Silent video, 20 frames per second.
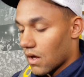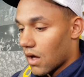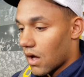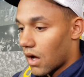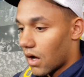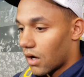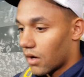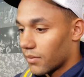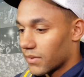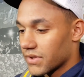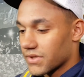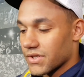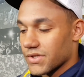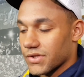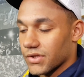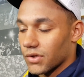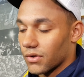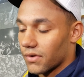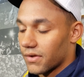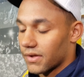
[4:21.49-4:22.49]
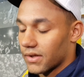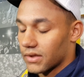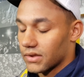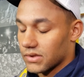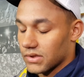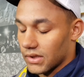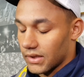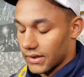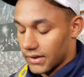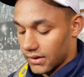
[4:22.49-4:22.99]
Um, it's just little things
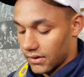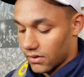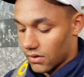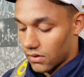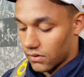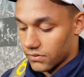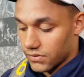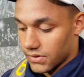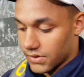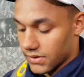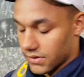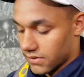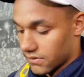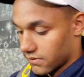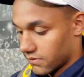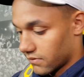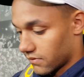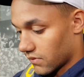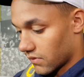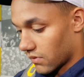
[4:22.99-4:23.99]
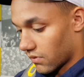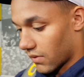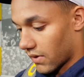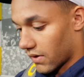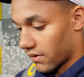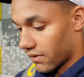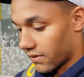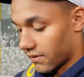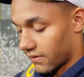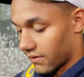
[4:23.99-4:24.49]
like you know just
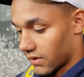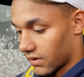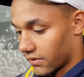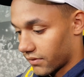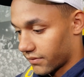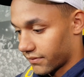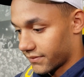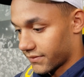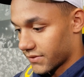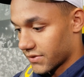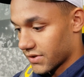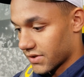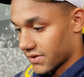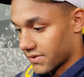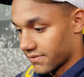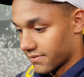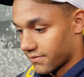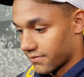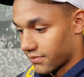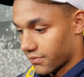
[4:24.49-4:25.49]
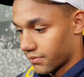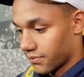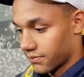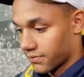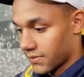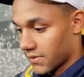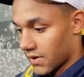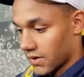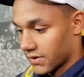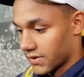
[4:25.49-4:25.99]
whether it, uh, just
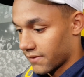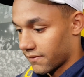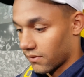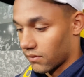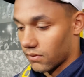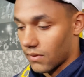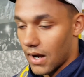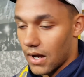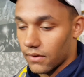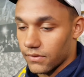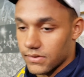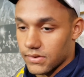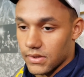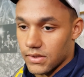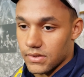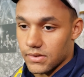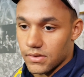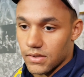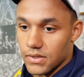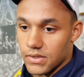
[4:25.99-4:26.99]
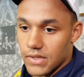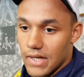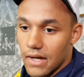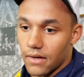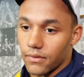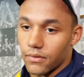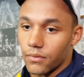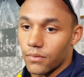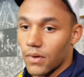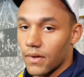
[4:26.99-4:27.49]
different routes. It's it's how
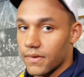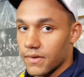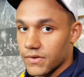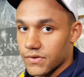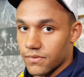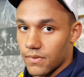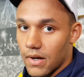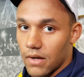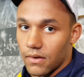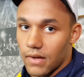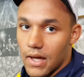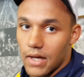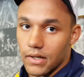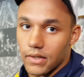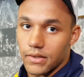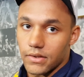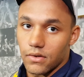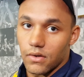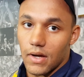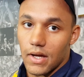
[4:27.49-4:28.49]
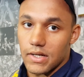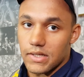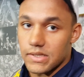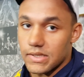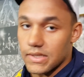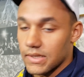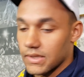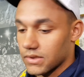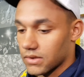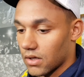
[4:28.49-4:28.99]
to run this route, how to you know how to see
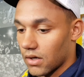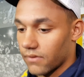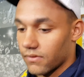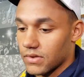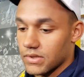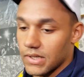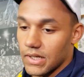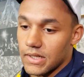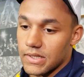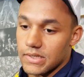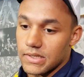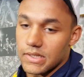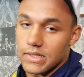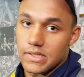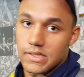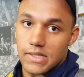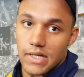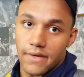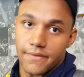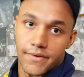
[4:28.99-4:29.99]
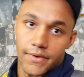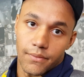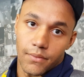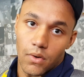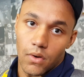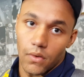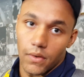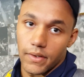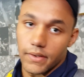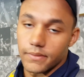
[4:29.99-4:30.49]
this coverage, how to see the safety
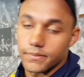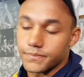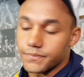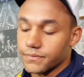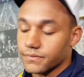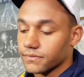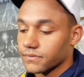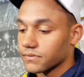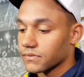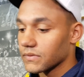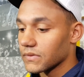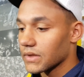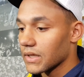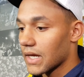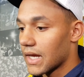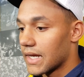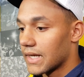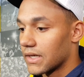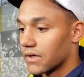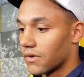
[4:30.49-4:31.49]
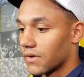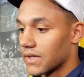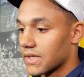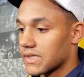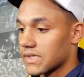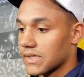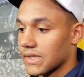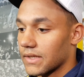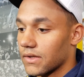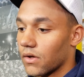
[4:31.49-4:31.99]
rolling. You know, he's
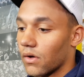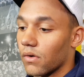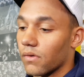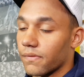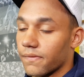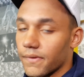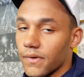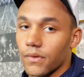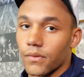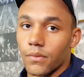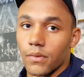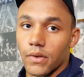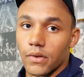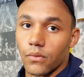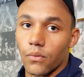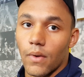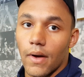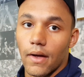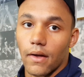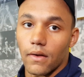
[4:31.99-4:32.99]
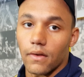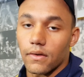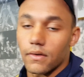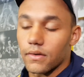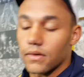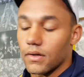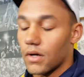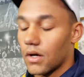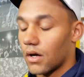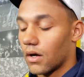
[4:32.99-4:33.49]
seen the whole field really well,
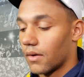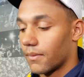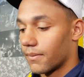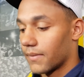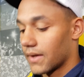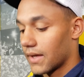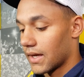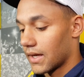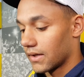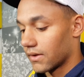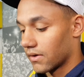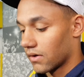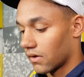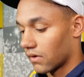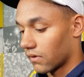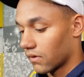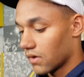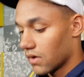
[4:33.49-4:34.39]
um, and you know